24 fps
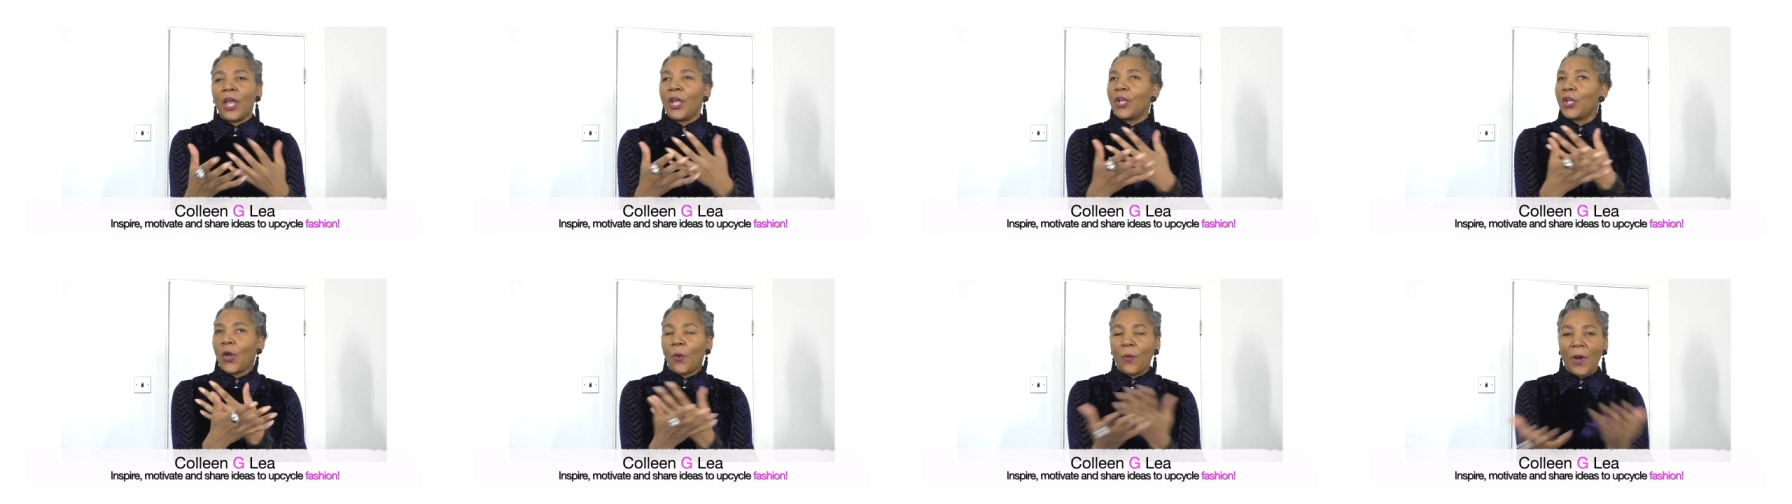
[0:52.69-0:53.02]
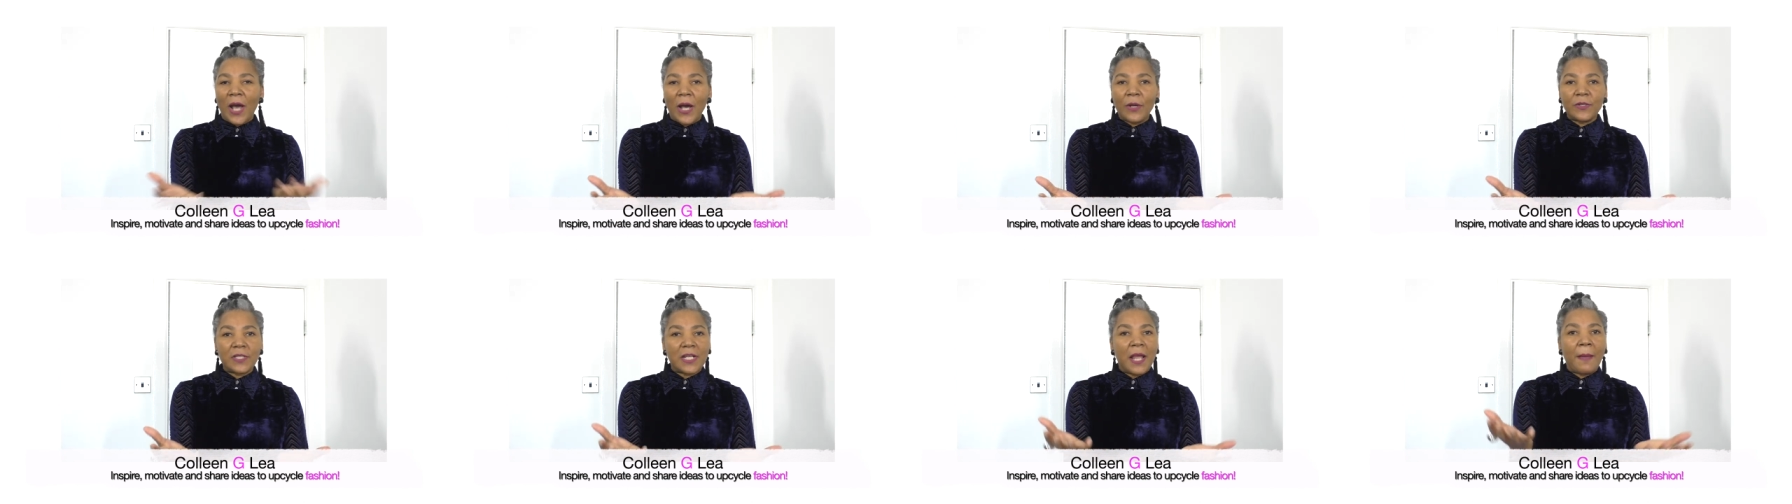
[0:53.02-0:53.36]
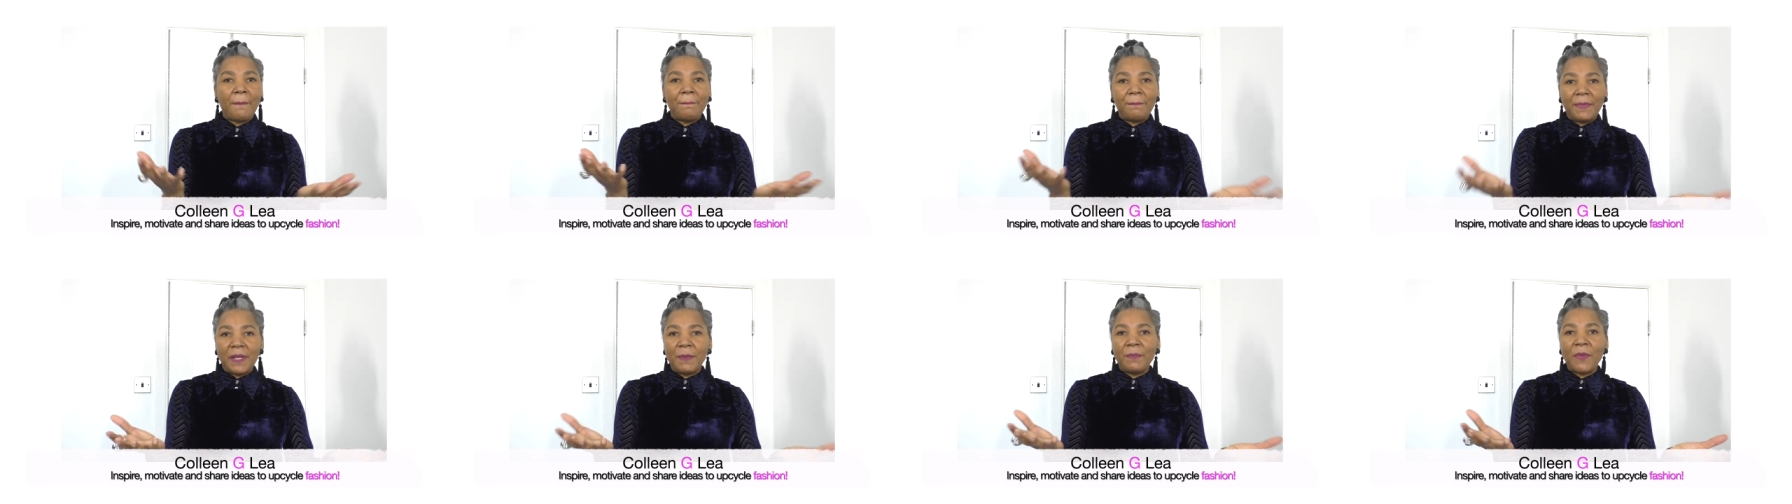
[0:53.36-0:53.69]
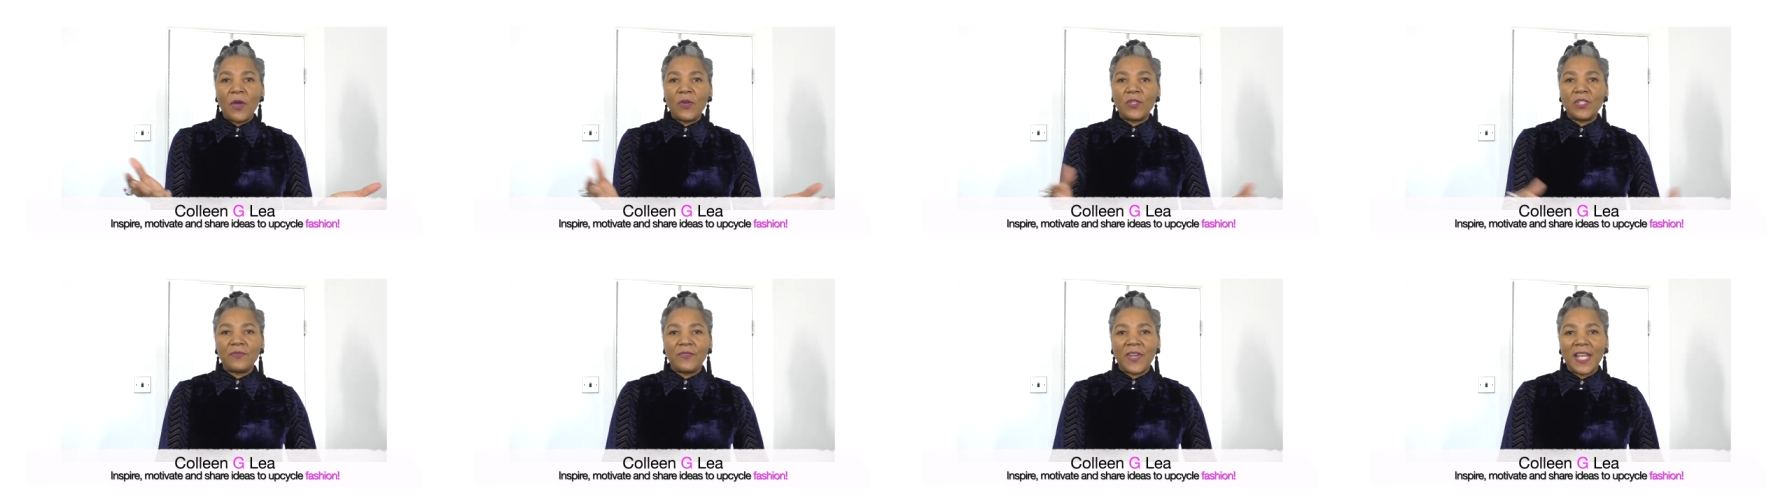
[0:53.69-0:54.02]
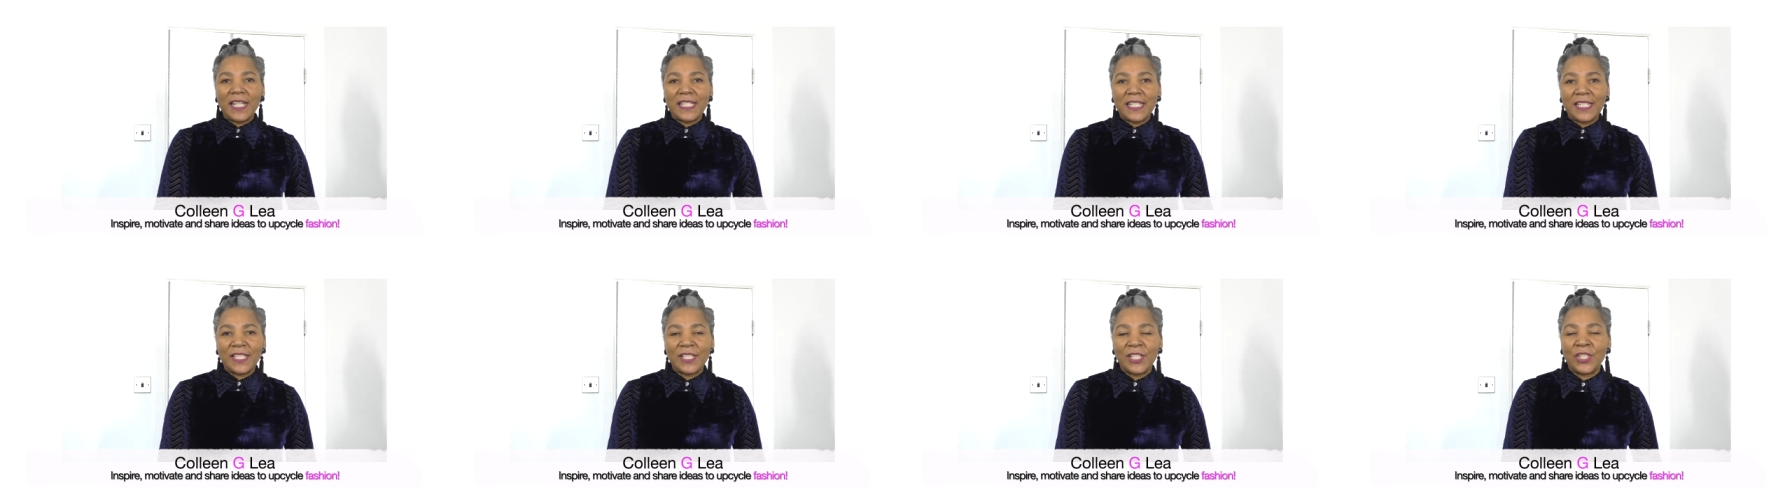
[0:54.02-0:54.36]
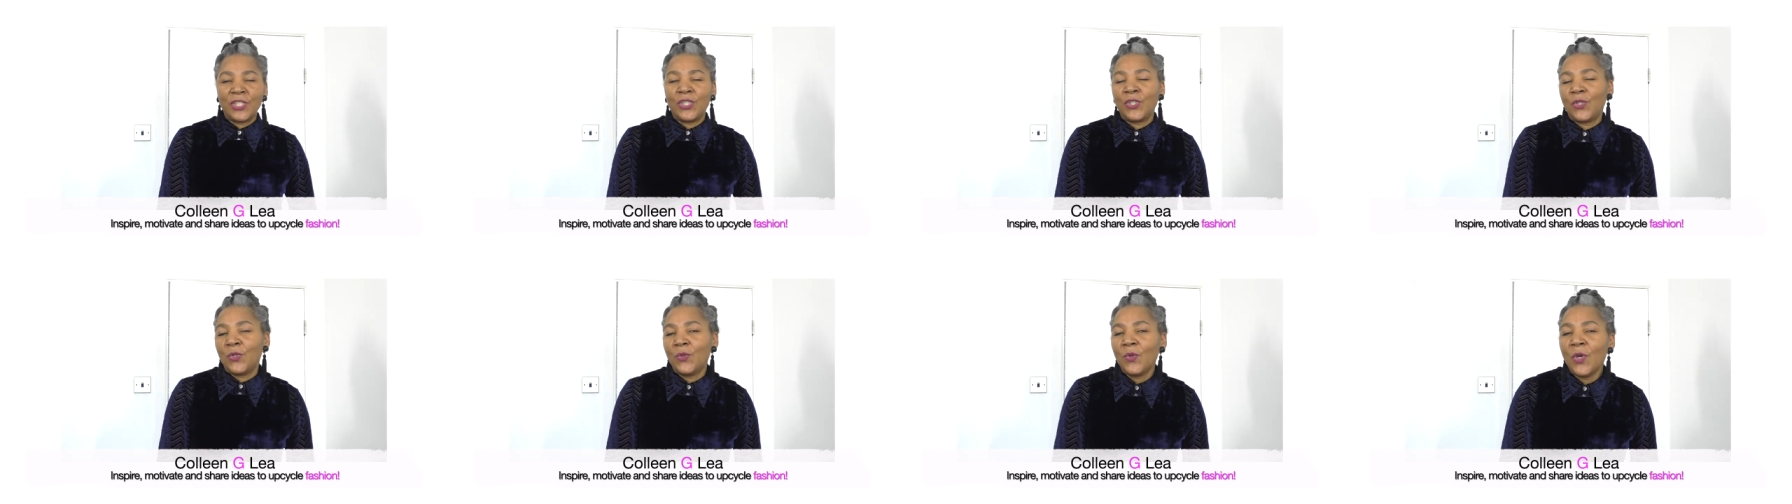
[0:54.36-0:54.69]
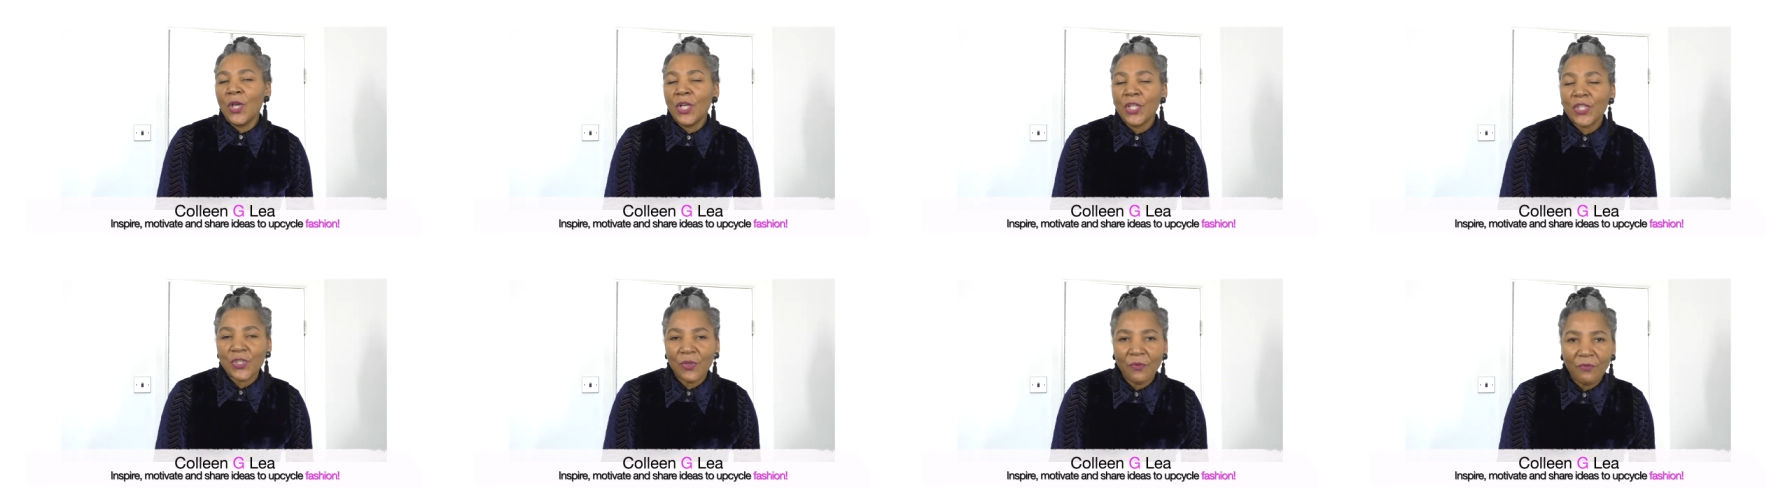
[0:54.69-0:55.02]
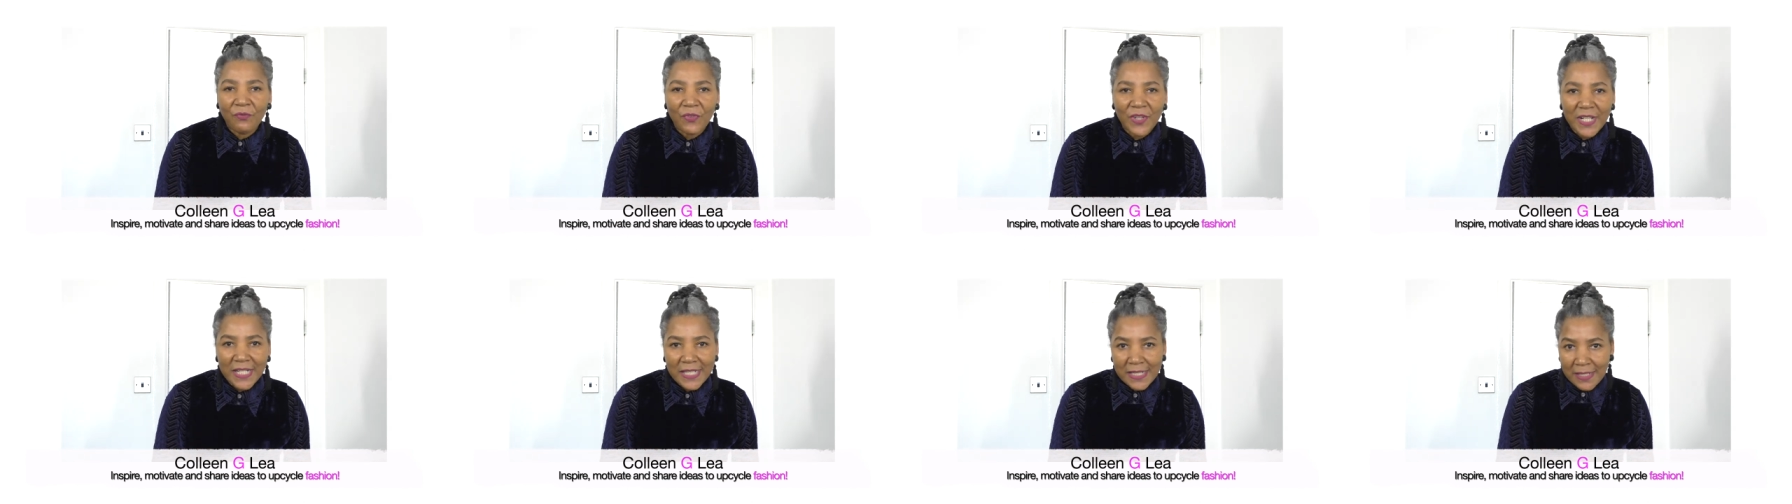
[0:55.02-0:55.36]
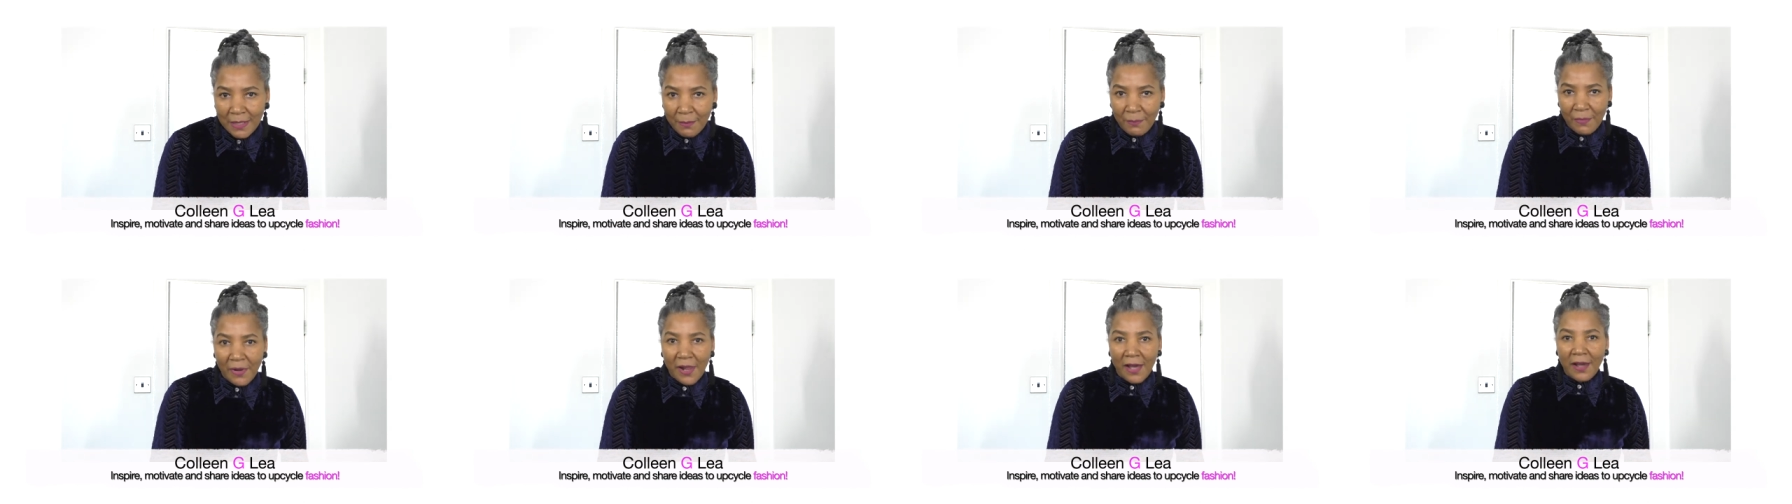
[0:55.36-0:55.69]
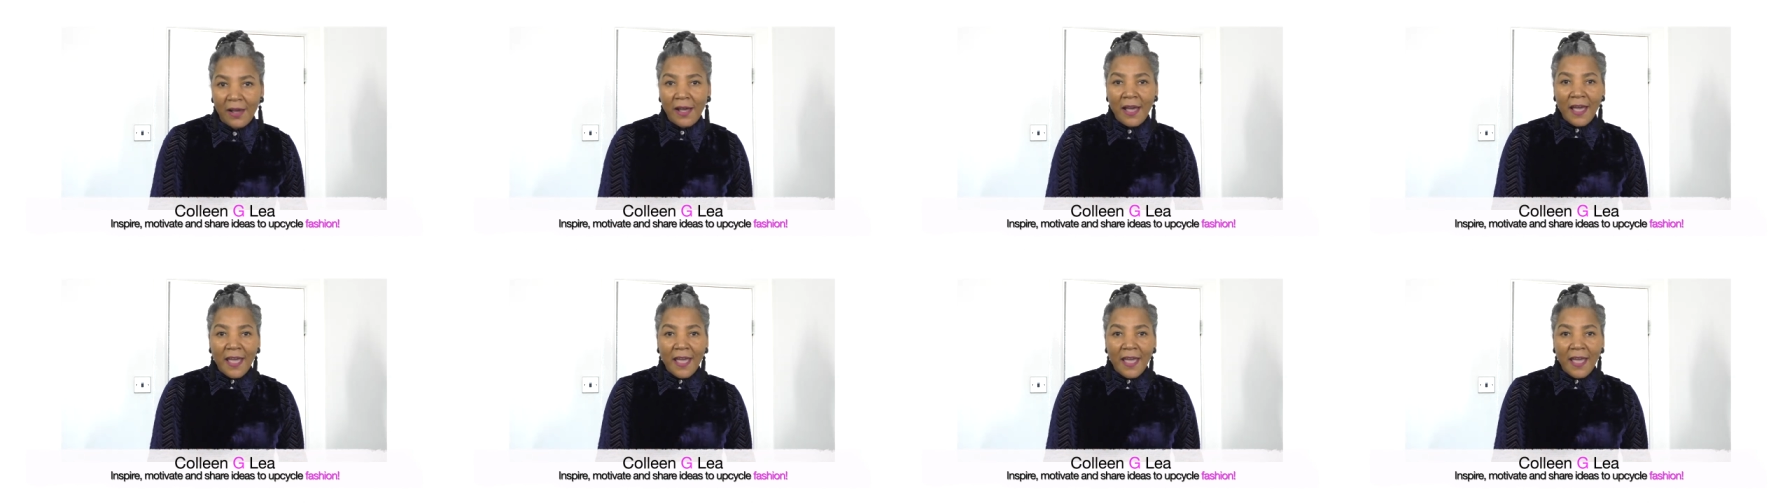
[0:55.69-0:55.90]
go out and be motivated to do something similar.